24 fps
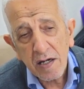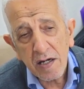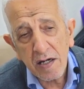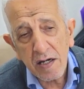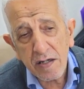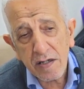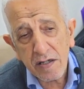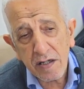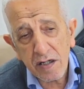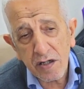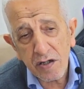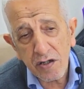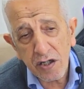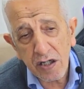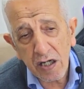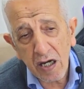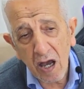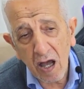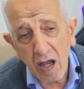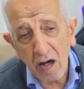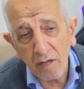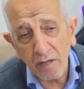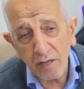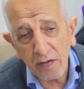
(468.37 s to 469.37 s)

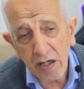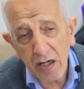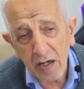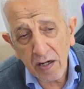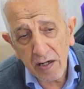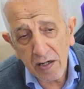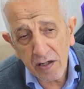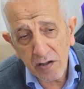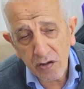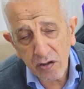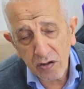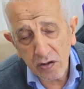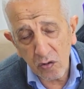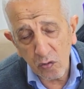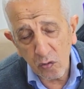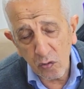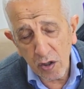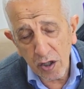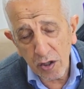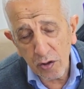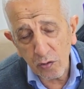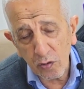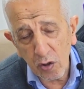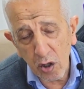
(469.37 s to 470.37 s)
ECG, LVH
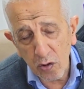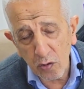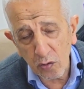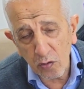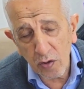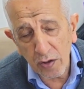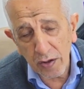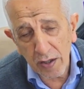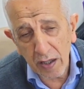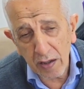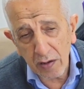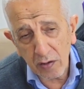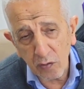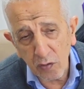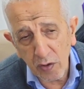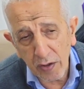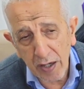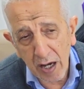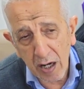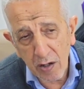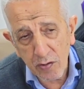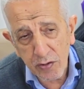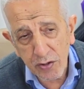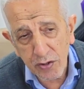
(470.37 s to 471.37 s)
with or
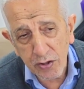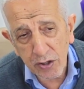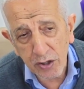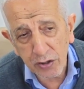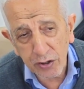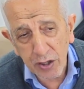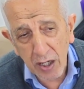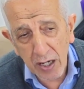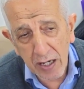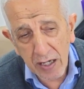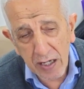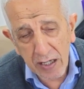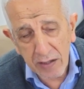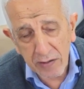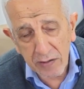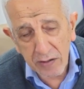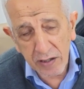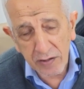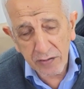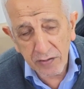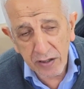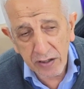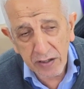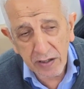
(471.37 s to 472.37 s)
without strain
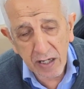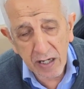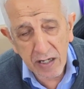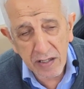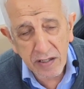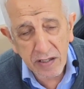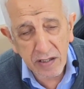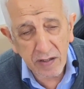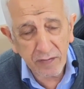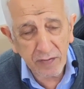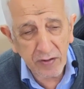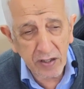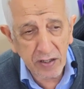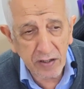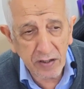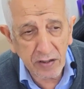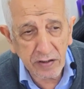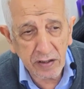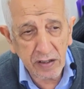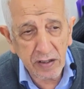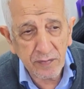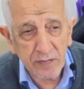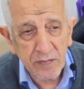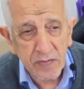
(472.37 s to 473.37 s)
indicates
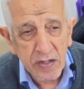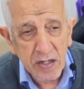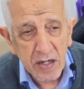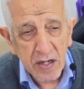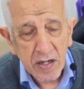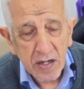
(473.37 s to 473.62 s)
severity.